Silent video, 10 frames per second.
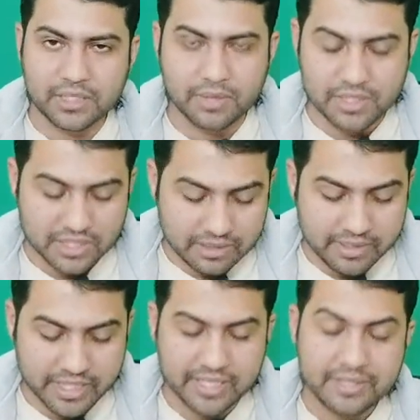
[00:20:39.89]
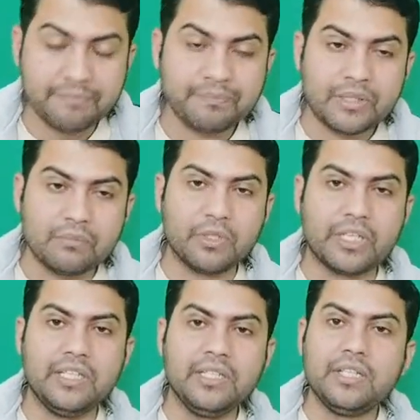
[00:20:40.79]
it was immediate
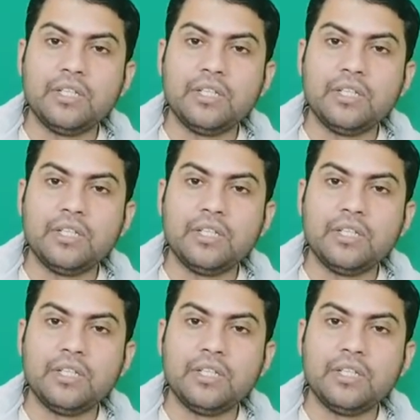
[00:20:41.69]
booking.